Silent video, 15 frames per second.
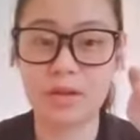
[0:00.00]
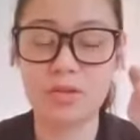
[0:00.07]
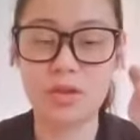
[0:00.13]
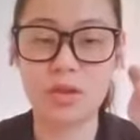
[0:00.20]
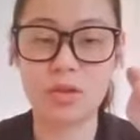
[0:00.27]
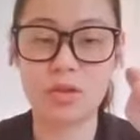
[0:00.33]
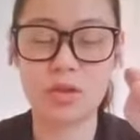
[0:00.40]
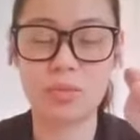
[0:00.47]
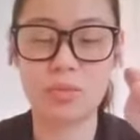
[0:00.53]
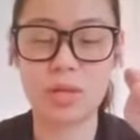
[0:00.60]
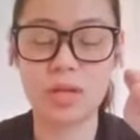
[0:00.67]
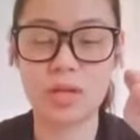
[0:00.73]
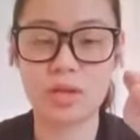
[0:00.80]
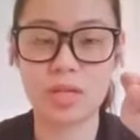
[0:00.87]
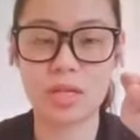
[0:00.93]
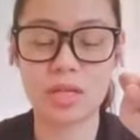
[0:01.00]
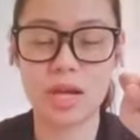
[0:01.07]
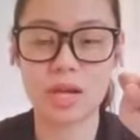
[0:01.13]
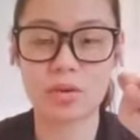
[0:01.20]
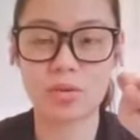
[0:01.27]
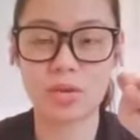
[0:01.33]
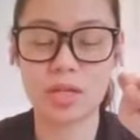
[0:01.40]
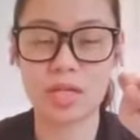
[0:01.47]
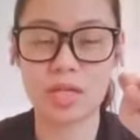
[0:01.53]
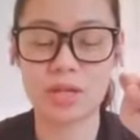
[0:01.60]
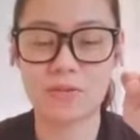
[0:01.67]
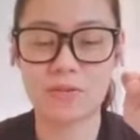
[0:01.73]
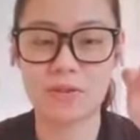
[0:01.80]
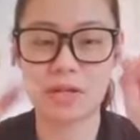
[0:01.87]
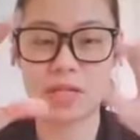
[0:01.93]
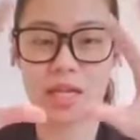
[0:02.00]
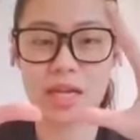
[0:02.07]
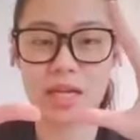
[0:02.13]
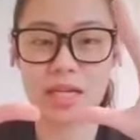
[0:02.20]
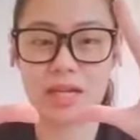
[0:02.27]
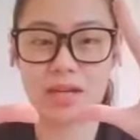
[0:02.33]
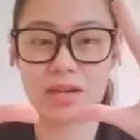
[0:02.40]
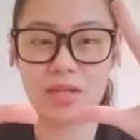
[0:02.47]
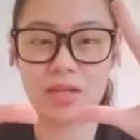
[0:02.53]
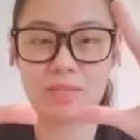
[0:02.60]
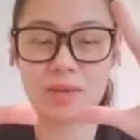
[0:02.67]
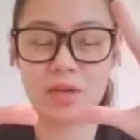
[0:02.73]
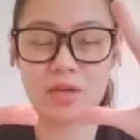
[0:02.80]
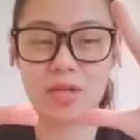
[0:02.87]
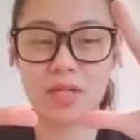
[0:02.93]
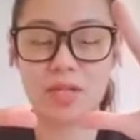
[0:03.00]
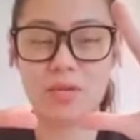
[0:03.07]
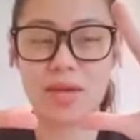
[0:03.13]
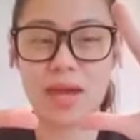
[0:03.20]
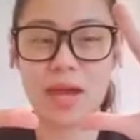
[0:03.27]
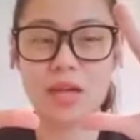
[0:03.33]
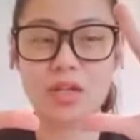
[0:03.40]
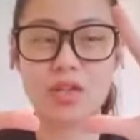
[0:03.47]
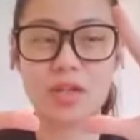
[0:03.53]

the, the weaker side or the stiffer side here as much as you can.